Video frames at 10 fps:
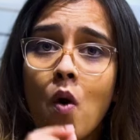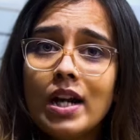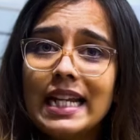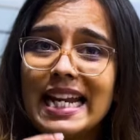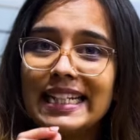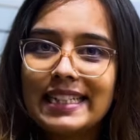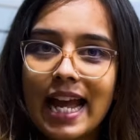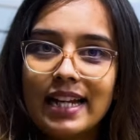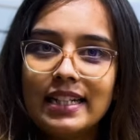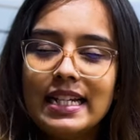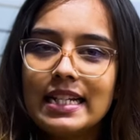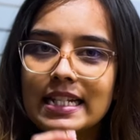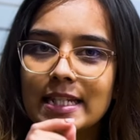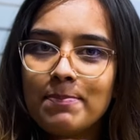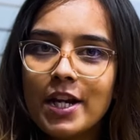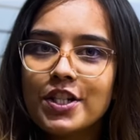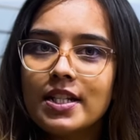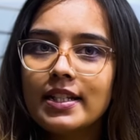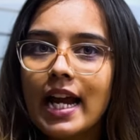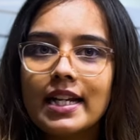what exactly does
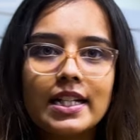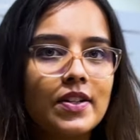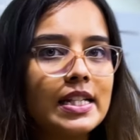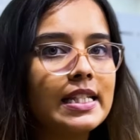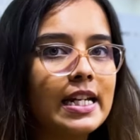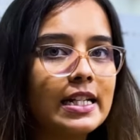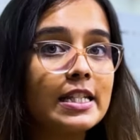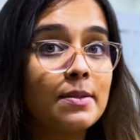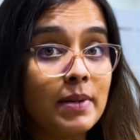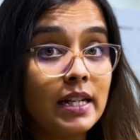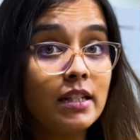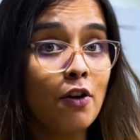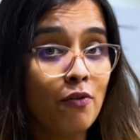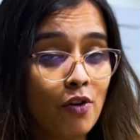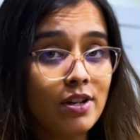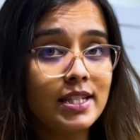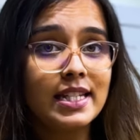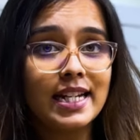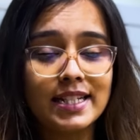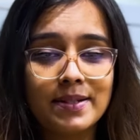special category status mean for a
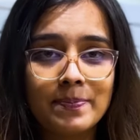state?